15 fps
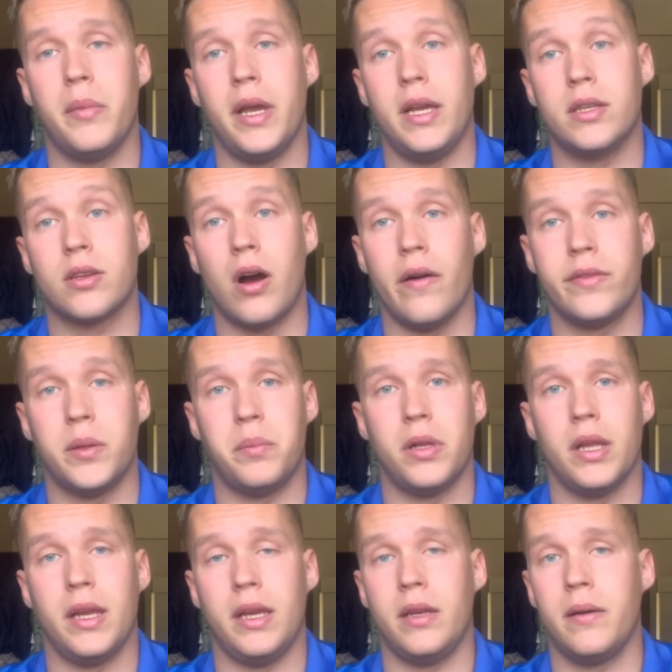base off the
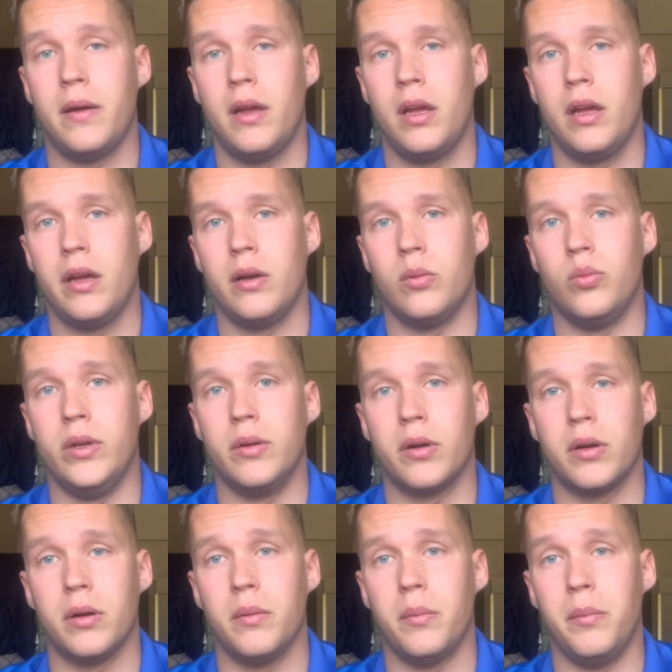plane,
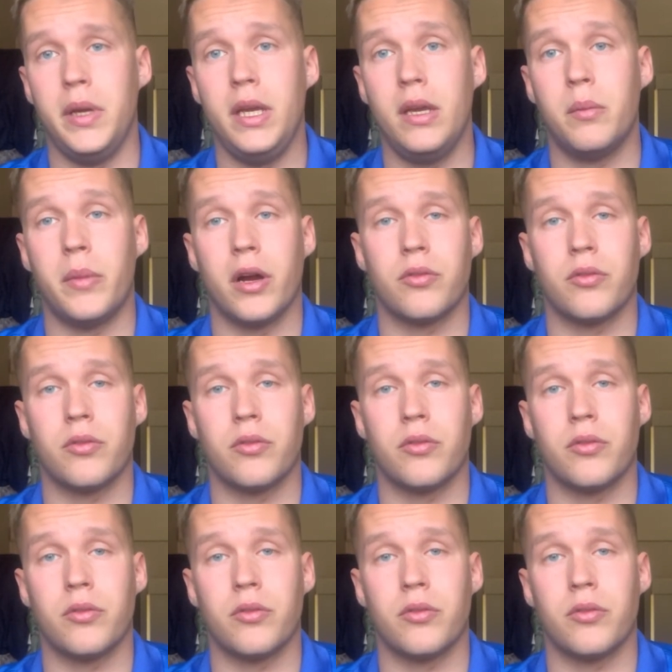me and my